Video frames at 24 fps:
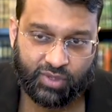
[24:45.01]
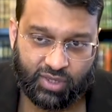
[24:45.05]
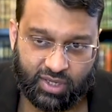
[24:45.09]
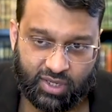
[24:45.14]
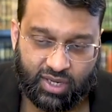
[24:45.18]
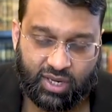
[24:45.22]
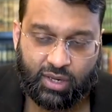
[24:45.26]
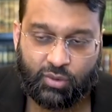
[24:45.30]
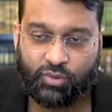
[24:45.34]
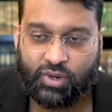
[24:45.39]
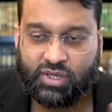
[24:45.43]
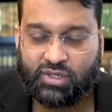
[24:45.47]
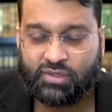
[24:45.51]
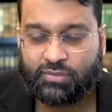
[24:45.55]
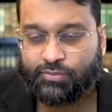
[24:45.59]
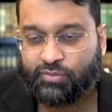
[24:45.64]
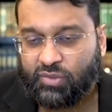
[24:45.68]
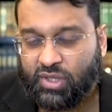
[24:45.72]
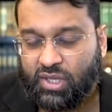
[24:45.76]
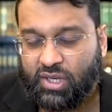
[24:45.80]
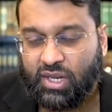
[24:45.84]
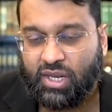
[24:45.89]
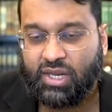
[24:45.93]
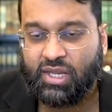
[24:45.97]
And anyways,
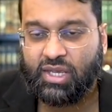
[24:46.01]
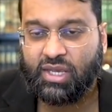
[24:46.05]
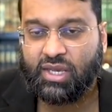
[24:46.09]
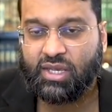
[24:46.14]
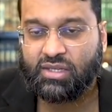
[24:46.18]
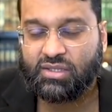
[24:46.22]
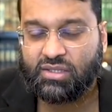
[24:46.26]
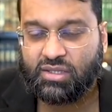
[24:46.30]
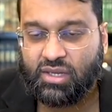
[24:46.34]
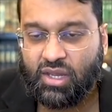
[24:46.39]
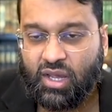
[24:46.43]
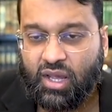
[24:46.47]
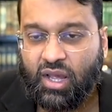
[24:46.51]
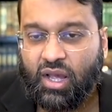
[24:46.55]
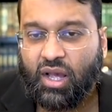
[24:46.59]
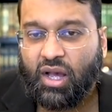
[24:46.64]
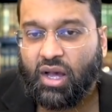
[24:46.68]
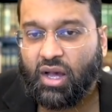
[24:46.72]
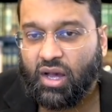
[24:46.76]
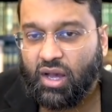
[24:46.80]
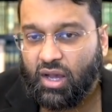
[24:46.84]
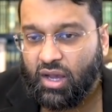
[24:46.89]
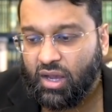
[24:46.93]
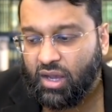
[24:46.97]
in any case,
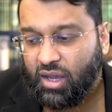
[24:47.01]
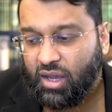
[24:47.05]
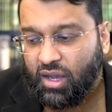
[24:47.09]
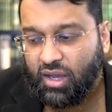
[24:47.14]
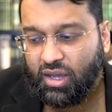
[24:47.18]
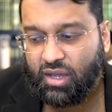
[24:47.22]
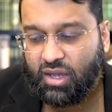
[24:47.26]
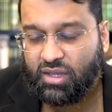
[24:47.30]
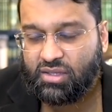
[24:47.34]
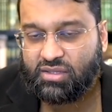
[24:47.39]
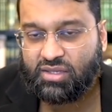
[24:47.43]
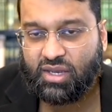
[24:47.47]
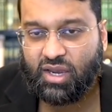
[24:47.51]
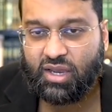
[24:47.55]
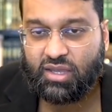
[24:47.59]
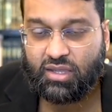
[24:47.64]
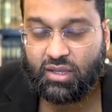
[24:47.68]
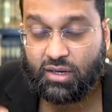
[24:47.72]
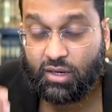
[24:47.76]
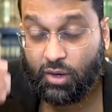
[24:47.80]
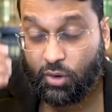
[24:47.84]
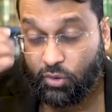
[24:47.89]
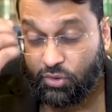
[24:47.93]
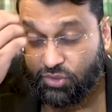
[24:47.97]
uh, Zahid
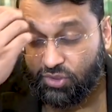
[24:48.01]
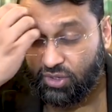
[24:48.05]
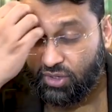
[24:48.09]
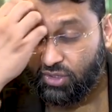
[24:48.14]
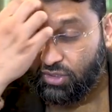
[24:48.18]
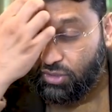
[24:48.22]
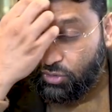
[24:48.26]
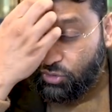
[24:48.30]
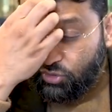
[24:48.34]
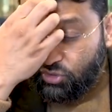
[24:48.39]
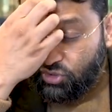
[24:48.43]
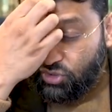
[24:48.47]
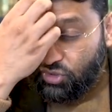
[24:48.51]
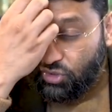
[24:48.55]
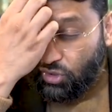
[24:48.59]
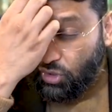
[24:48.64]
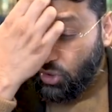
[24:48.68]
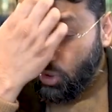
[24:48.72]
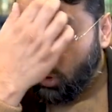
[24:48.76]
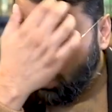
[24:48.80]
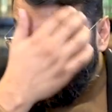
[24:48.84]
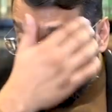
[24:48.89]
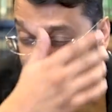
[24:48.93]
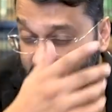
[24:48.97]
al-Kawthari used to
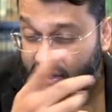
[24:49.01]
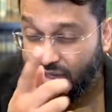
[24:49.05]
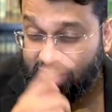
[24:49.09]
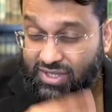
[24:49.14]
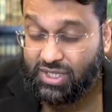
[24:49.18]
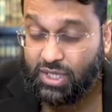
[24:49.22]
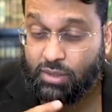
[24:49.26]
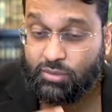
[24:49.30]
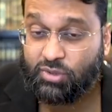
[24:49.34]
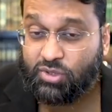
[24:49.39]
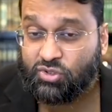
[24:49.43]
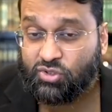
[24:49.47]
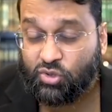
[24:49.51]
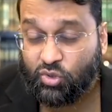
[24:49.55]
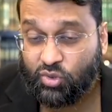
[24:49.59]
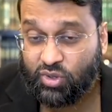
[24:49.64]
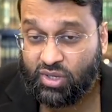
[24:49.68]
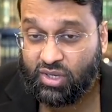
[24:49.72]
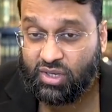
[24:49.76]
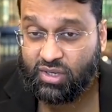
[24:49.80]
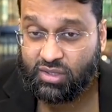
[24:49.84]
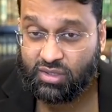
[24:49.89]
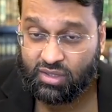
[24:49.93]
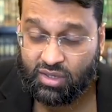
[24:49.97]
call Kitab
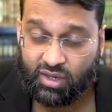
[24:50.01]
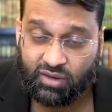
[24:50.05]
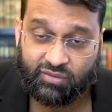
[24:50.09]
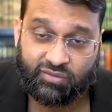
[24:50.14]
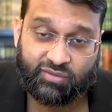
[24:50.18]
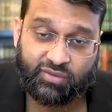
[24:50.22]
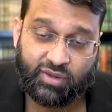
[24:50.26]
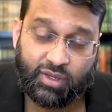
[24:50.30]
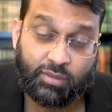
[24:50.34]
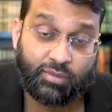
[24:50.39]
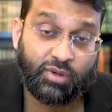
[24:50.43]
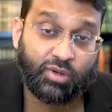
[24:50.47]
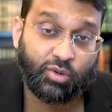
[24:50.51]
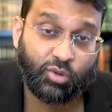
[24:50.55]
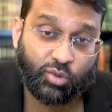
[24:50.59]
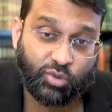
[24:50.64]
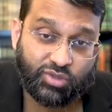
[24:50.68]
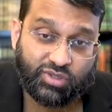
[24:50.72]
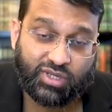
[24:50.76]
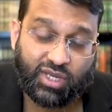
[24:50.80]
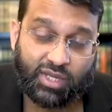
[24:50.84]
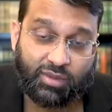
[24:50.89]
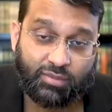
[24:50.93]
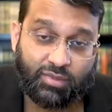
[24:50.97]
al-Tawheed of Ibn
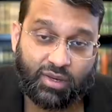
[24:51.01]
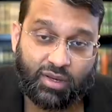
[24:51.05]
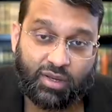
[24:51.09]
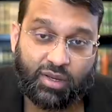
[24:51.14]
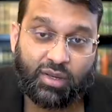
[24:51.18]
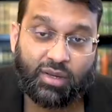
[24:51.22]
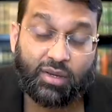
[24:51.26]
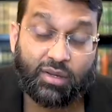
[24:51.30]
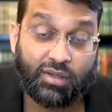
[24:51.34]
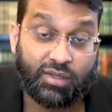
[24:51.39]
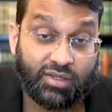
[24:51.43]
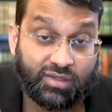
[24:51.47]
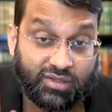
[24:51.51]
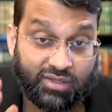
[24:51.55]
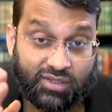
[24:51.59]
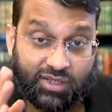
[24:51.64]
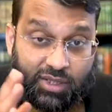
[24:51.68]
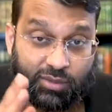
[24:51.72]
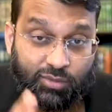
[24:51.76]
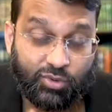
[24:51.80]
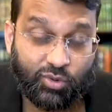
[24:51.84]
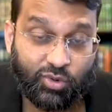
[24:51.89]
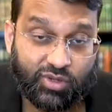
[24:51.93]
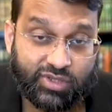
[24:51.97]
Khuzaymah, this is
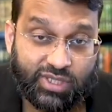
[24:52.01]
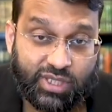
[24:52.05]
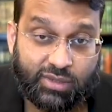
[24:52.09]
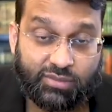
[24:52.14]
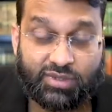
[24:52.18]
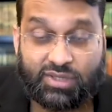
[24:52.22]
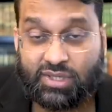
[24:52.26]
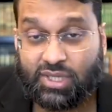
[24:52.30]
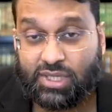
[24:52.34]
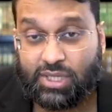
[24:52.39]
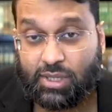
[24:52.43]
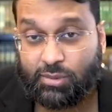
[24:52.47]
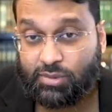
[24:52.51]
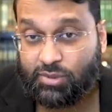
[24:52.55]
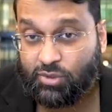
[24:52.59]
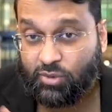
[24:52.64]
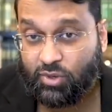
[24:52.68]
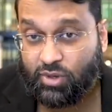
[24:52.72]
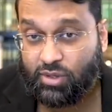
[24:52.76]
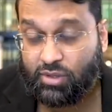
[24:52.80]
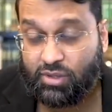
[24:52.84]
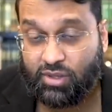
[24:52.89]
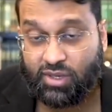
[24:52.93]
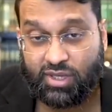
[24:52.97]
Ibn Khuzaymah's Kitab
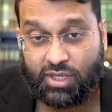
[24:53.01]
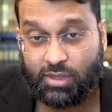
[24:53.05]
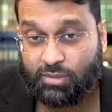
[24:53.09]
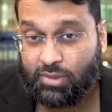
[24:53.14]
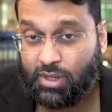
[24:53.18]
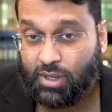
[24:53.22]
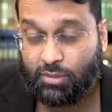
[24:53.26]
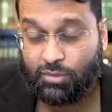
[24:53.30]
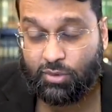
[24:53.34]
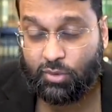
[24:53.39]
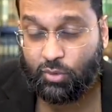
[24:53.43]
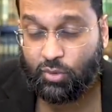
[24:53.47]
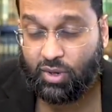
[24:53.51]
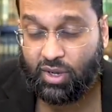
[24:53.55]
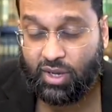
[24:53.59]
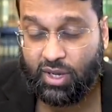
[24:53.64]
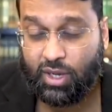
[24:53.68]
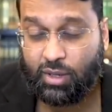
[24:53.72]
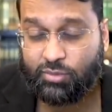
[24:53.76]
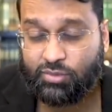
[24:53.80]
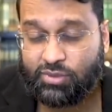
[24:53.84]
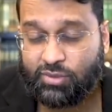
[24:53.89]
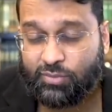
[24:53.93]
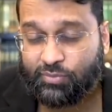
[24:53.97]
al-Tawheed, not Ibn Abdul
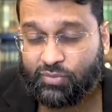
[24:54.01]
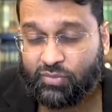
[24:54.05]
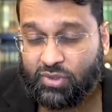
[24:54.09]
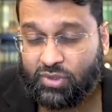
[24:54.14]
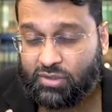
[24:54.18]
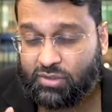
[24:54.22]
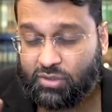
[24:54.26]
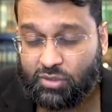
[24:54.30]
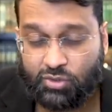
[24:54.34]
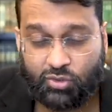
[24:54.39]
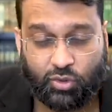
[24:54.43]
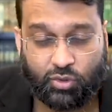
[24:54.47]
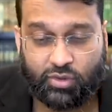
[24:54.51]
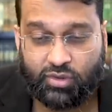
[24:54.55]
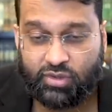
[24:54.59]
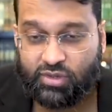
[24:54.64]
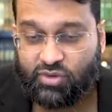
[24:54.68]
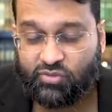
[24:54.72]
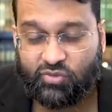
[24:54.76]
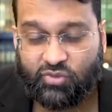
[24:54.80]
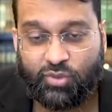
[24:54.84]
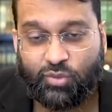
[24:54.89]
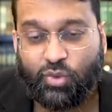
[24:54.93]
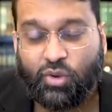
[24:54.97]
Wahhab's, this is a totally
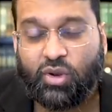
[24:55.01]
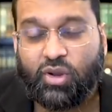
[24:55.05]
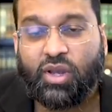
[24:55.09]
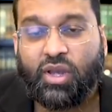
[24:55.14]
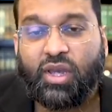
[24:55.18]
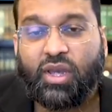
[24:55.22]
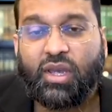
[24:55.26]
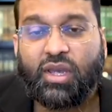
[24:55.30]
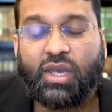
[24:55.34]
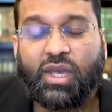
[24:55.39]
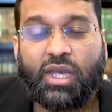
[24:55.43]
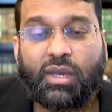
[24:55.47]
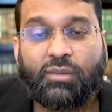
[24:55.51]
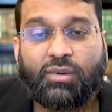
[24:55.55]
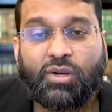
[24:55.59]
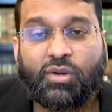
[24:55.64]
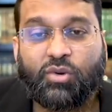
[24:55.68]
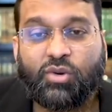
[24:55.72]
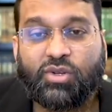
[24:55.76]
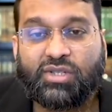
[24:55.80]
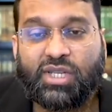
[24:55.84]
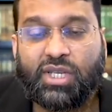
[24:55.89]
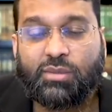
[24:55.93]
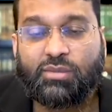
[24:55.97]
different book, Ibn
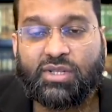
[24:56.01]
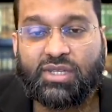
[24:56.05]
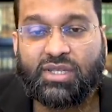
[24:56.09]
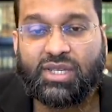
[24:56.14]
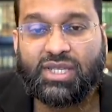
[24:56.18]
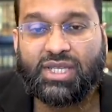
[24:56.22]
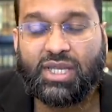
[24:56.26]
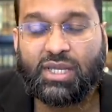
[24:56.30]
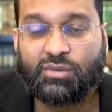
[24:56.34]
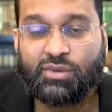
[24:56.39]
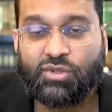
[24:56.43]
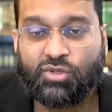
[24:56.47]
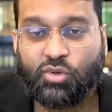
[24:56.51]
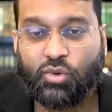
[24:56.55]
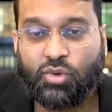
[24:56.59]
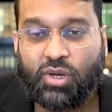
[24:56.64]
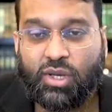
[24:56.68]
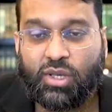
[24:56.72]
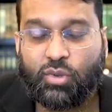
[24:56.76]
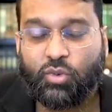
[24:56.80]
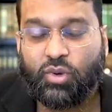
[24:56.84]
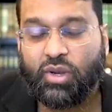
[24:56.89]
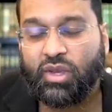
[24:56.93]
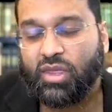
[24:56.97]
Khuzaymah's Kitab
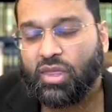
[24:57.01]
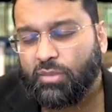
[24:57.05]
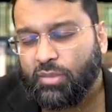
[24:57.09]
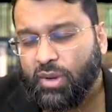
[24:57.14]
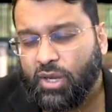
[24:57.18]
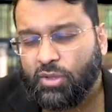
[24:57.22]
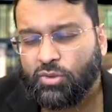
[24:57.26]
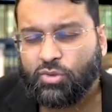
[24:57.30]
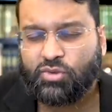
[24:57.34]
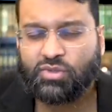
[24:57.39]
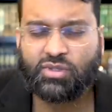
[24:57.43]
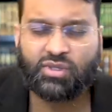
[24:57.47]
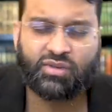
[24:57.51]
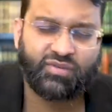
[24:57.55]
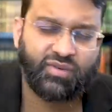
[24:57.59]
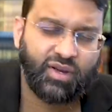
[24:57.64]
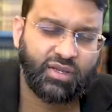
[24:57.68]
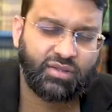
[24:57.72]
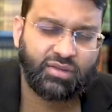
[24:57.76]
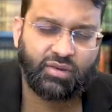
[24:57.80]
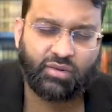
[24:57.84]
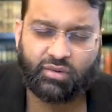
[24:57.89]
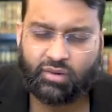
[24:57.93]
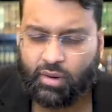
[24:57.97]
al-Tawheed wa Ithbatu
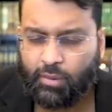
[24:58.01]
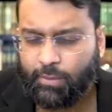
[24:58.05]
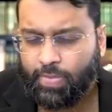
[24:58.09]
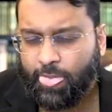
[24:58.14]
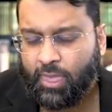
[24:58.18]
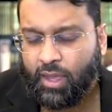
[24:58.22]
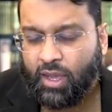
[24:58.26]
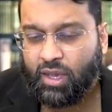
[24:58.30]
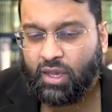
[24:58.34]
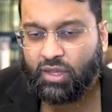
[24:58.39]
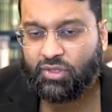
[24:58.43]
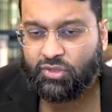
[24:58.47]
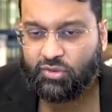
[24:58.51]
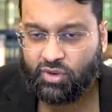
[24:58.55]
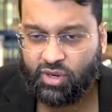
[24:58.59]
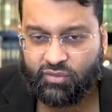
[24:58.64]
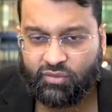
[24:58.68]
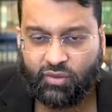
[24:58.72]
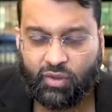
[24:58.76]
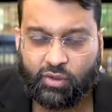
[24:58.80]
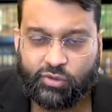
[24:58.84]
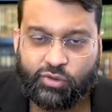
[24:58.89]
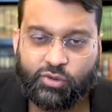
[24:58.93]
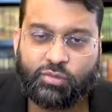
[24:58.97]
Sifat al-Rabb, three
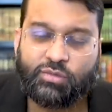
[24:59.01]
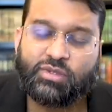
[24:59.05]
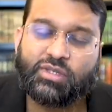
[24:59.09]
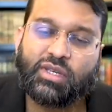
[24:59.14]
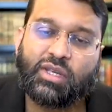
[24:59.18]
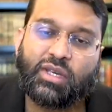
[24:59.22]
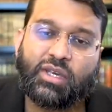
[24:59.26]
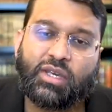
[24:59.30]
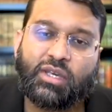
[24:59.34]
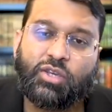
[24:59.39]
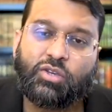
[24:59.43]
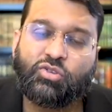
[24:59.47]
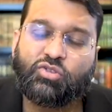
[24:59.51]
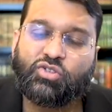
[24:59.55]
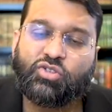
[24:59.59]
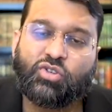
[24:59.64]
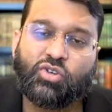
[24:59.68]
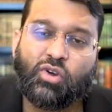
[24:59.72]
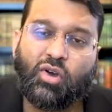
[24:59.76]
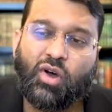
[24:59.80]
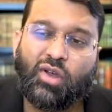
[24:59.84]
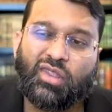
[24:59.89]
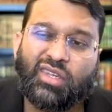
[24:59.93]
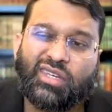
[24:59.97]
volumes, he used to
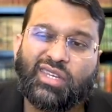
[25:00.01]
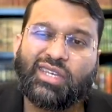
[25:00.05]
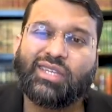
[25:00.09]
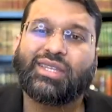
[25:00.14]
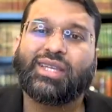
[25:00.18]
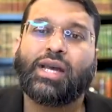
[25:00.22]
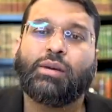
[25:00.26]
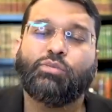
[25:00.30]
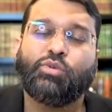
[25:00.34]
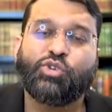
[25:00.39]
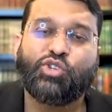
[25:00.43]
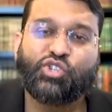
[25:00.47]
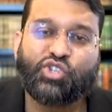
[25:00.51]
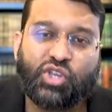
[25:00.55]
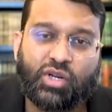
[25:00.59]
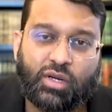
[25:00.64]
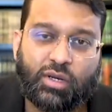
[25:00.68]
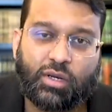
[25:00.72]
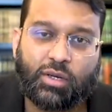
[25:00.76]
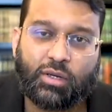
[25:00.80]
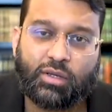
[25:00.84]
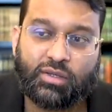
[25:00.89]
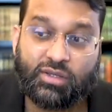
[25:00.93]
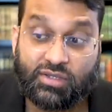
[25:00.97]
call it Kitab
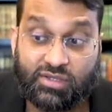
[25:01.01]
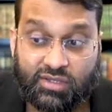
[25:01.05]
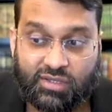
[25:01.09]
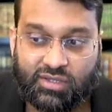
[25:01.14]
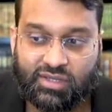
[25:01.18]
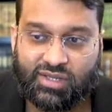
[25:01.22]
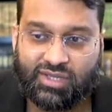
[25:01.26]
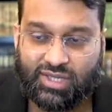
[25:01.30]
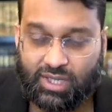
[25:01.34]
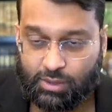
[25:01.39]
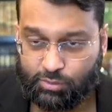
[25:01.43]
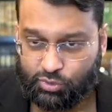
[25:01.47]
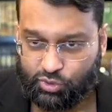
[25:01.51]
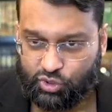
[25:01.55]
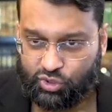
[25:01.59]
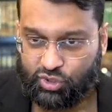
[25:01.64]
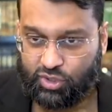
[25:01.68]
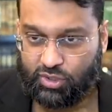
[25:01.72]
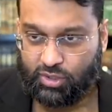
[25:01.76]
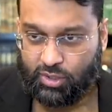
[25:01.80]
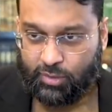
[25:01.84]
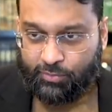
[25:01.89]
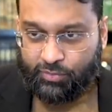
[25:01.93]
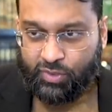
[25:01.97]
al-Shirk, this is Kitab Kitab
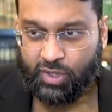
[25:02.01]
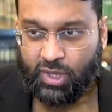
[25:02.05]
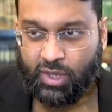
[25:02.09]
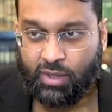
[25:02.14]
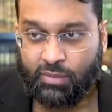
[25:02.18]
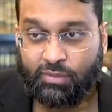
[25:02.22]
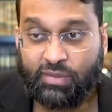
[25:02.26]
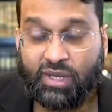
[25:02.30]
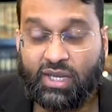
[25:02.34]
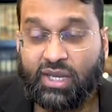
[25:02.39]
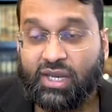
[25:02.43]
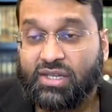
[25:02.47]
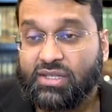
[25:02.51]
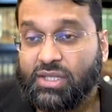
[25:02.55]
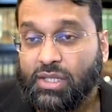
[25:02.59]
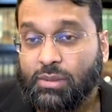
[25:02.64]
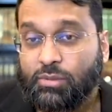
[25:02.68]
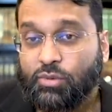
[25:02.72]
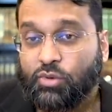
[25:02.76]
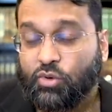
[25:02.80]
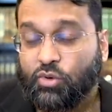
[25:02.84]
al-Shirk, because Ibn